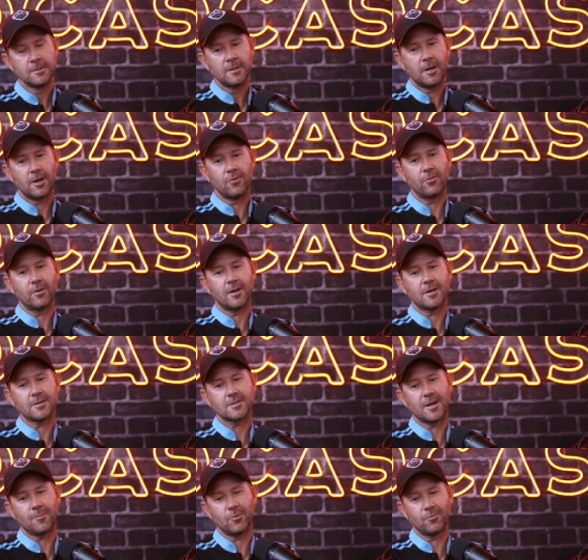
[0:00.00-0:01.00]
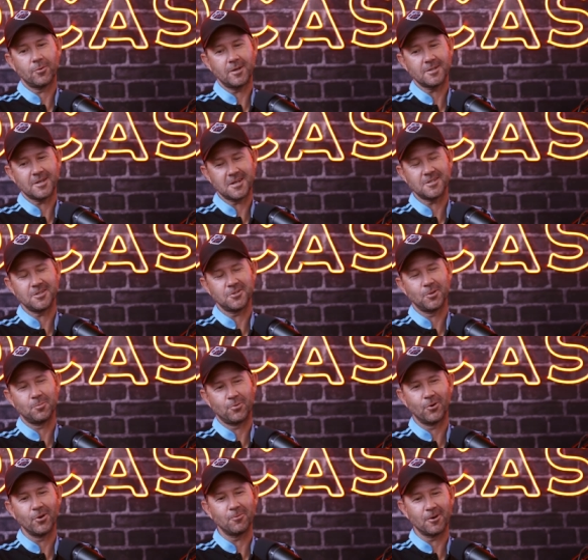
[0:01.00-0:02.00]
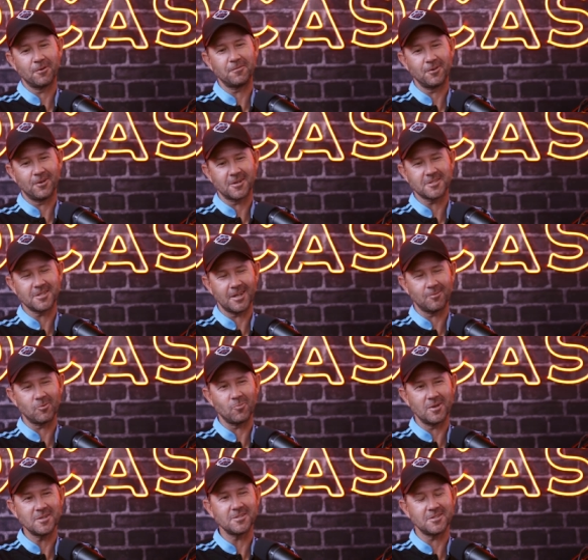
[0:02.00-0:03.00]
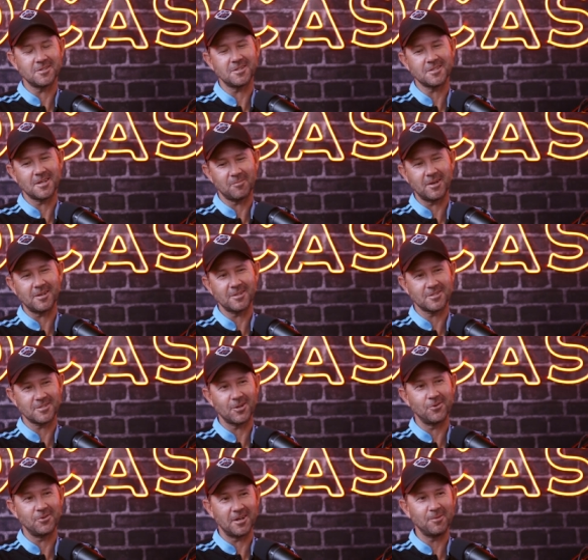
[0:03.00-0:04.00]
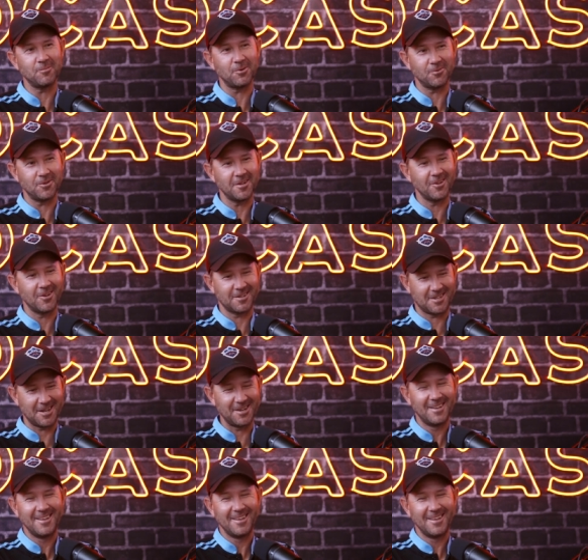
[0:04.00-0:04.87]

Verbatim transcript: over the last couple of weeks. Actually, to the point where I feel like sending him a message and just saying, mate, just slow down a bit, will you? Like don't